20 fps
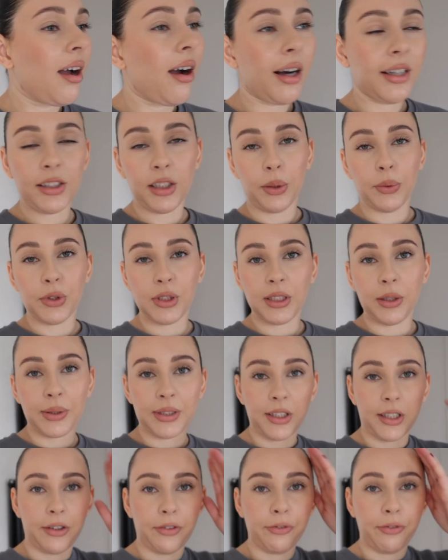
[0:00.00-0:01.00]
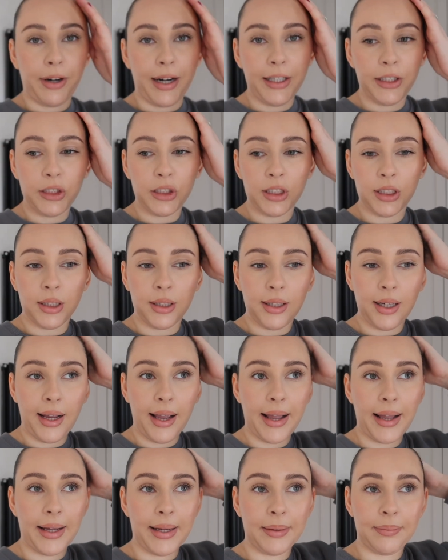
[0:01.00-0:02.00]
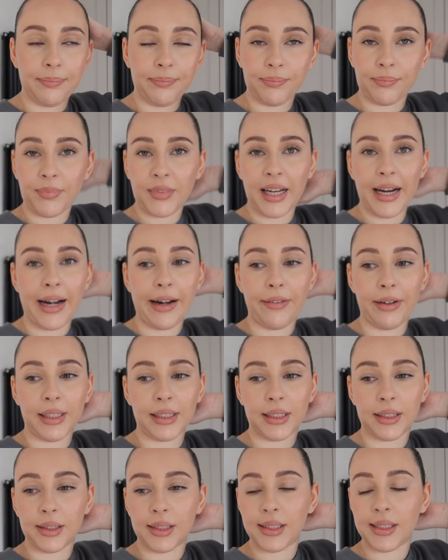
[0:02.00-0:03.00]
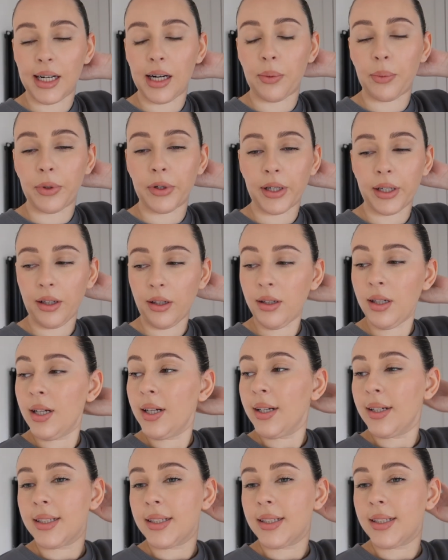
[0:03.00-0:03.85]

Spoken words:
I don't know, just so it's like a fresh area to start working on.